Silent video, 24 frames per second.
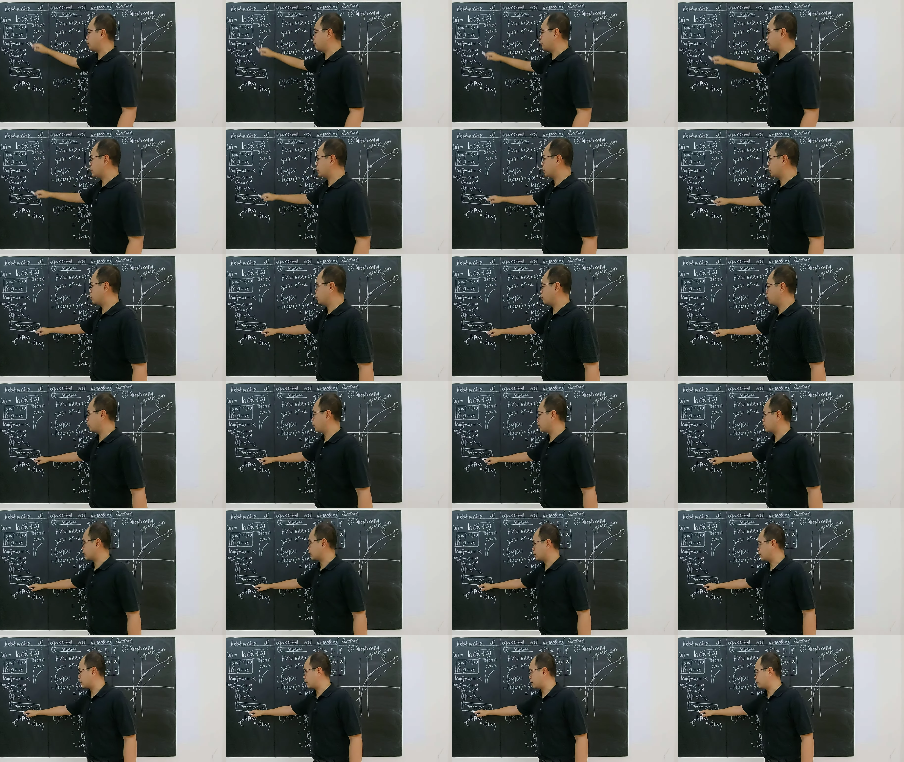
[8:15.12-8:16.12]
we go for
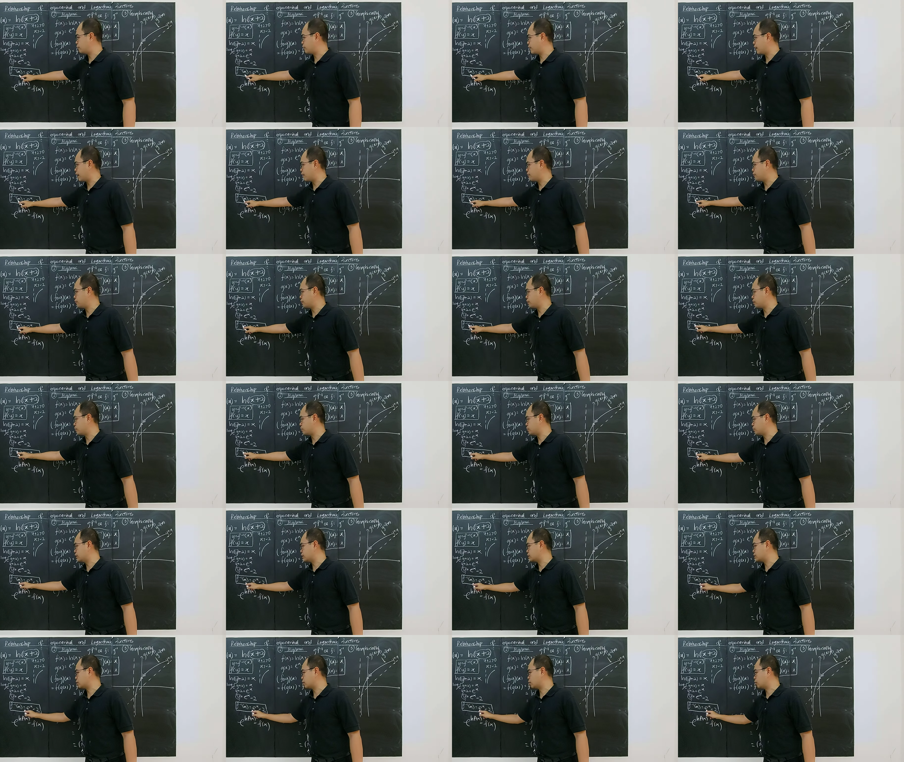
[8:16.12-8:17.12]
the graph f
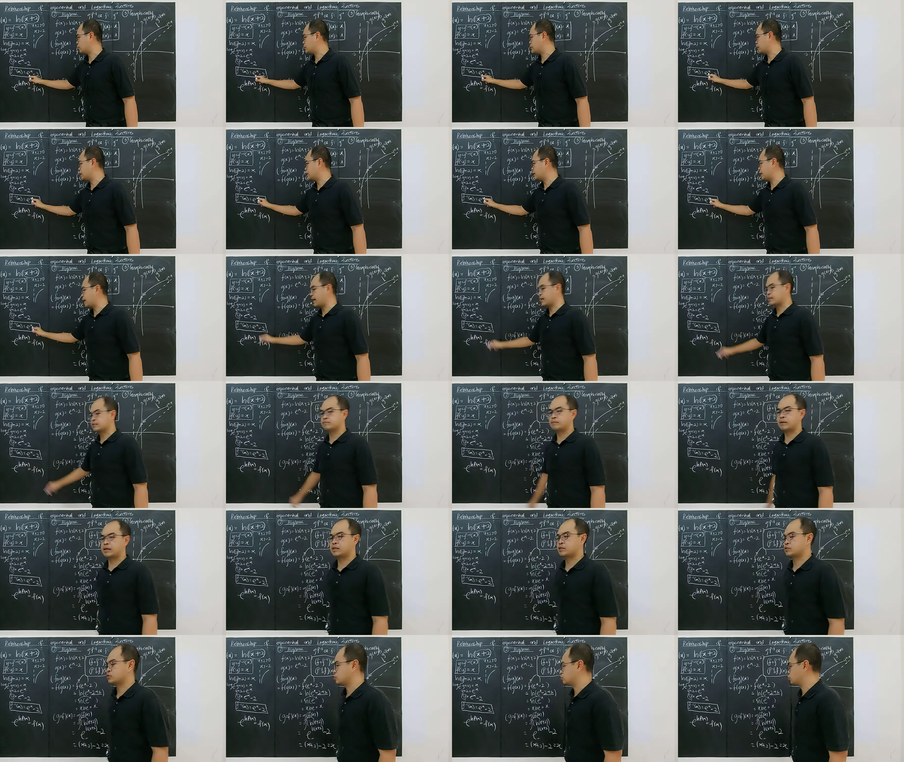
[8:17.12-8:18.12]
inverse of ex
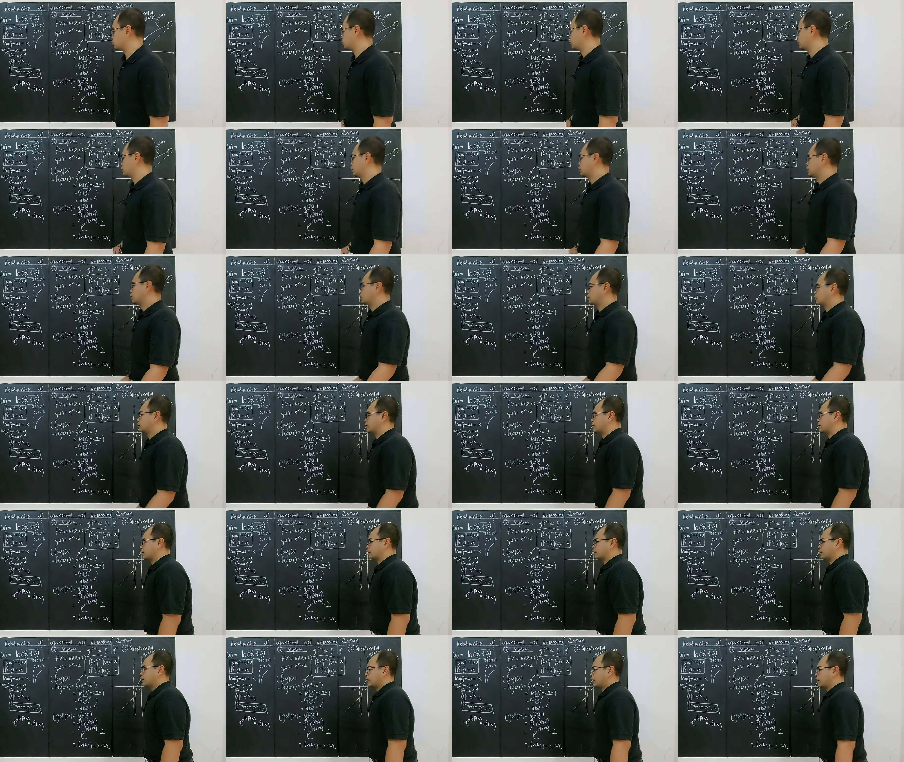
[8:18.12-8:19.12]
minus 2. Right?
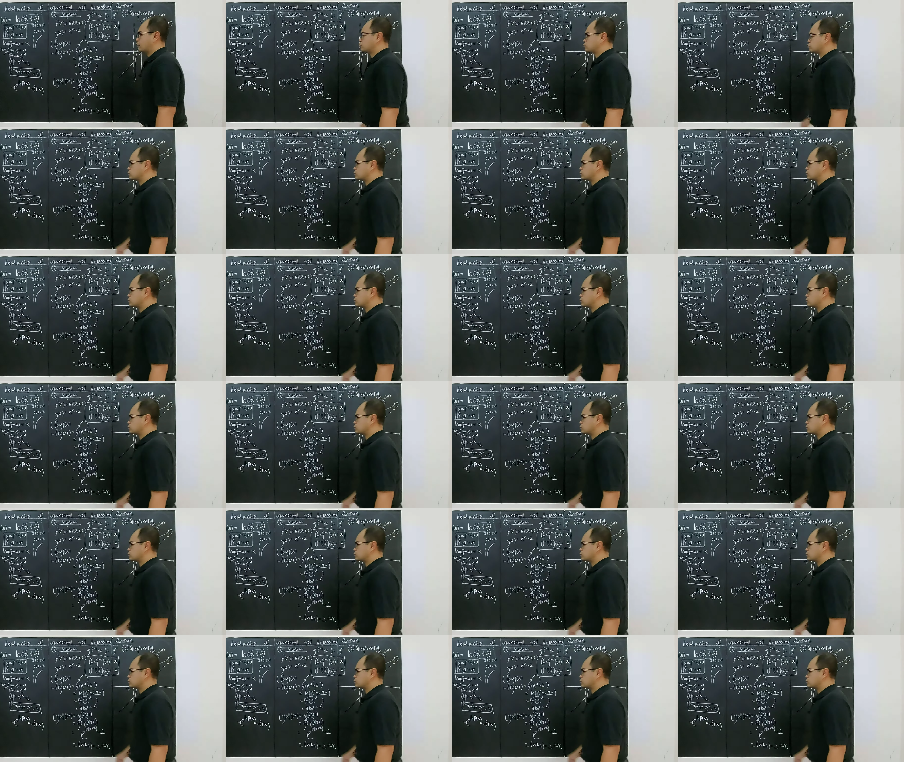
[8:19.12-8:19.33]
How to